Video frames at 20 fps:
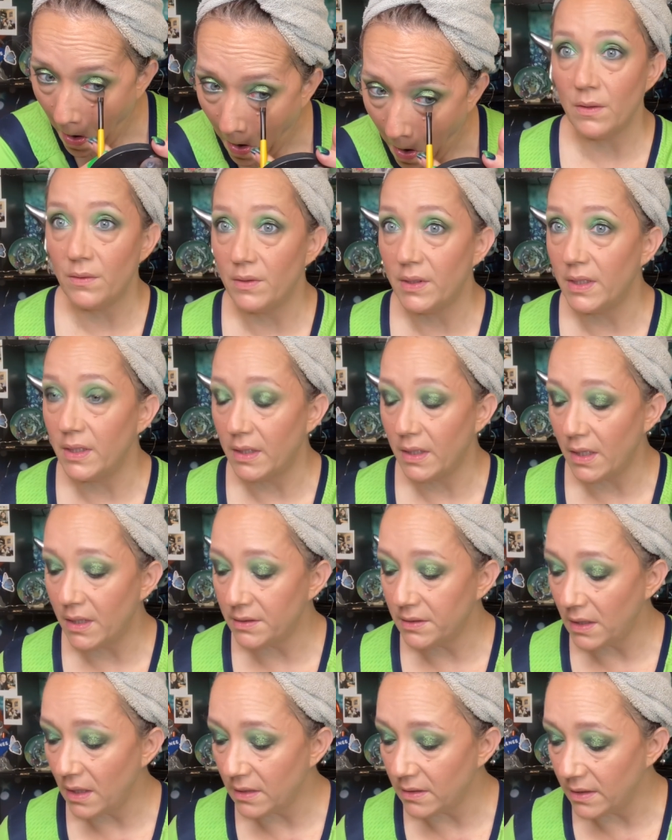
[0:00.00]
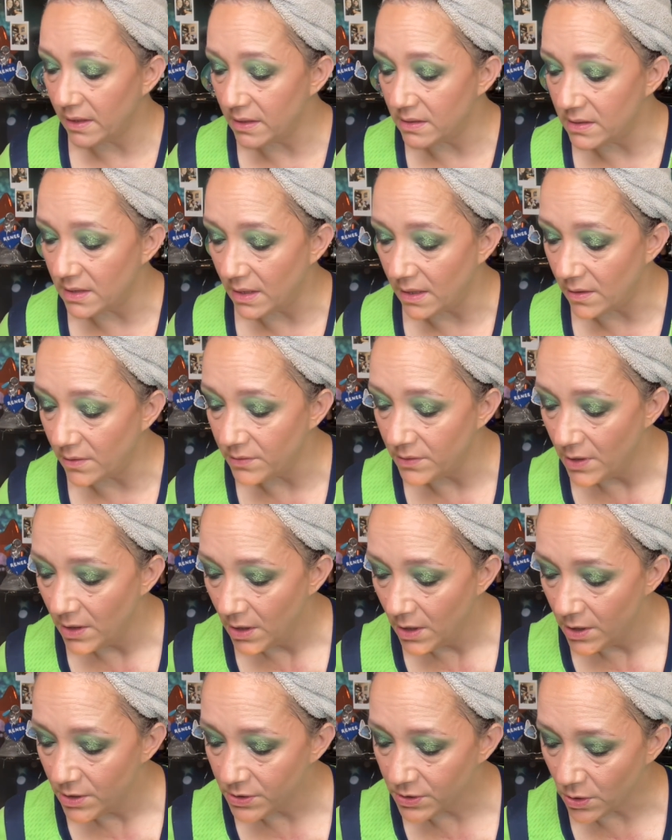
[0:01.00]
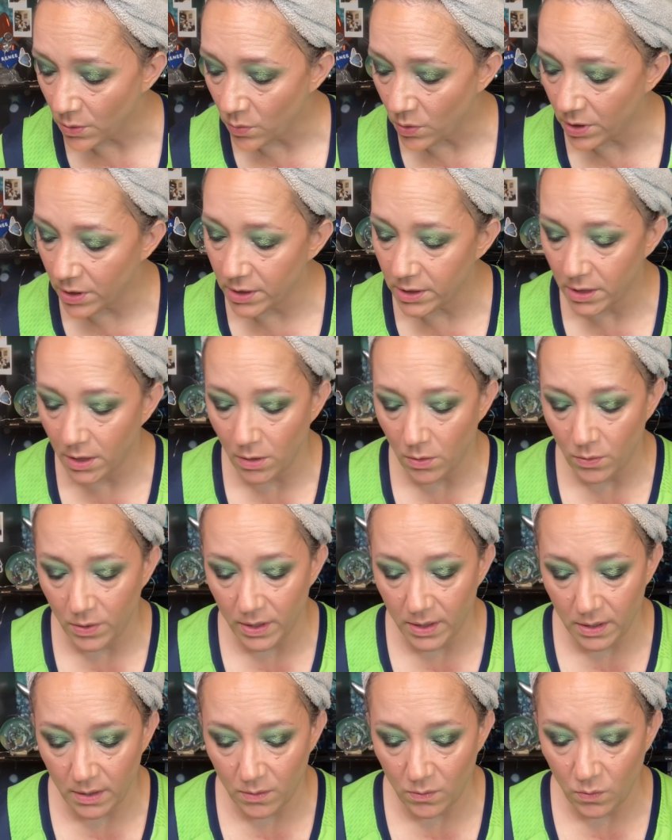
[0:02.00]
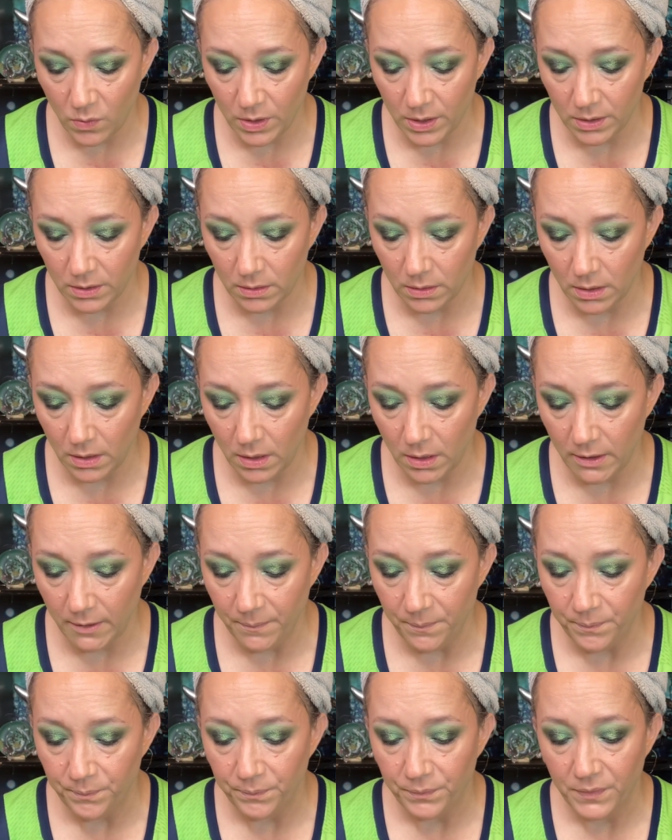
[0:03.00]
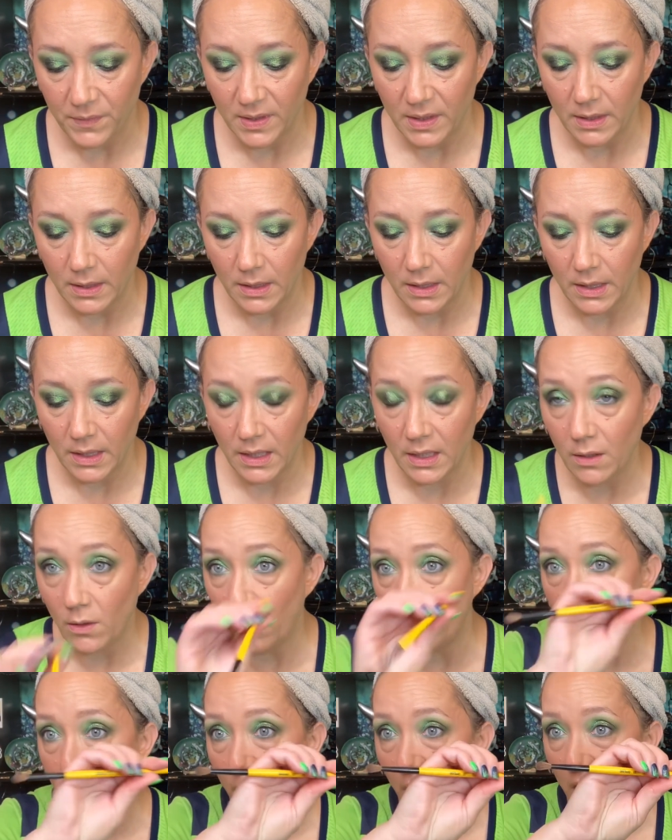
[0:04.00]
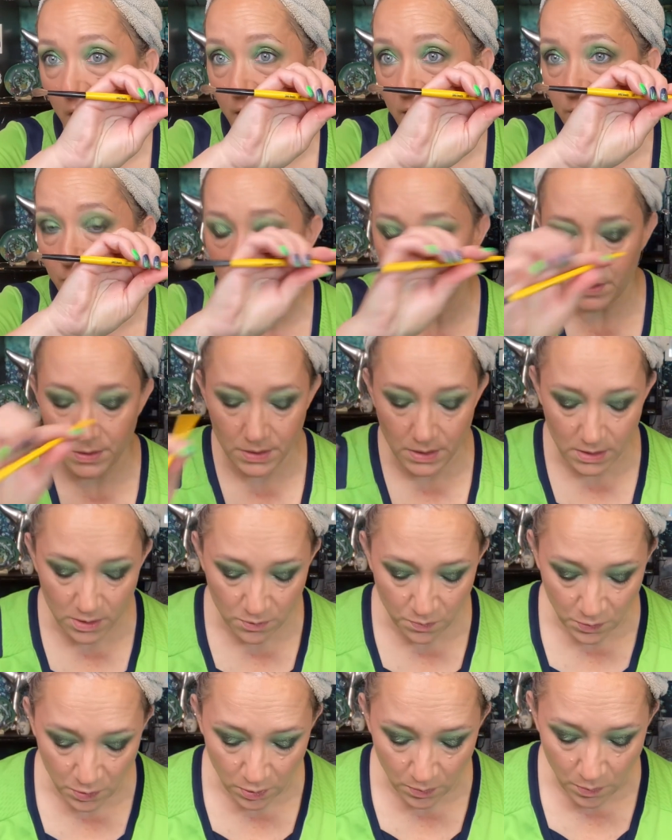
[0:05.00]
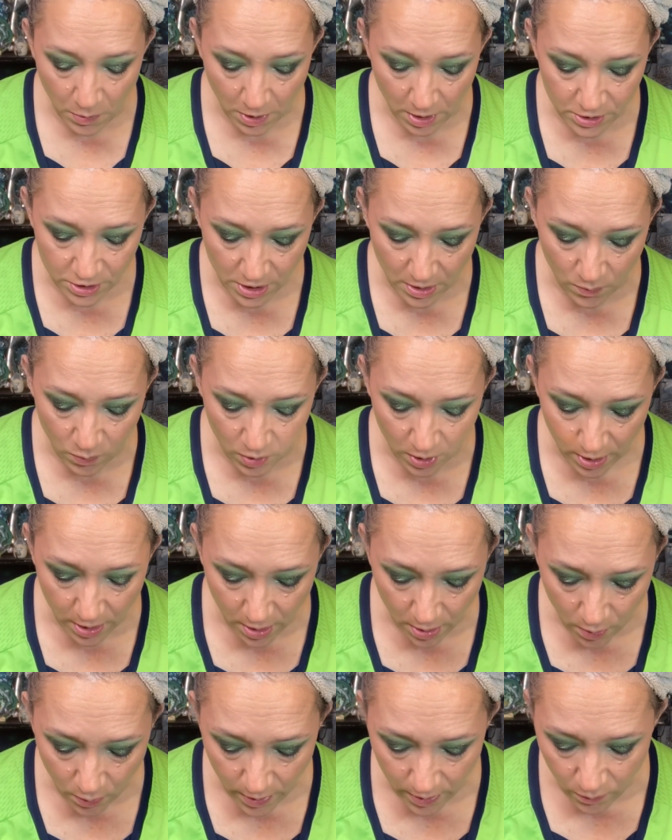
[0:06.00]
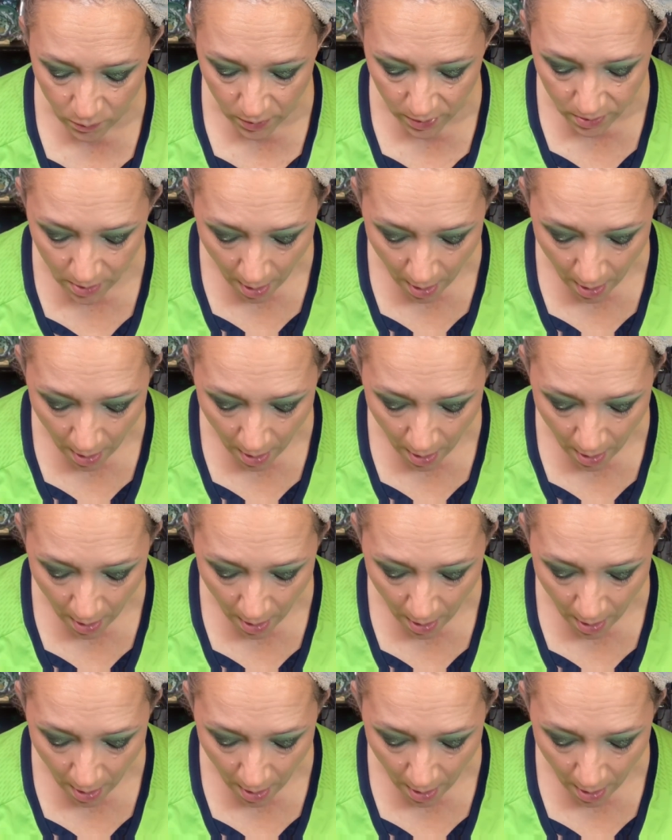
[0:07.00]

All right, I got that laid down. So we're gonna go in with the EO5 Singe Beauty Brush and we're gonna go in with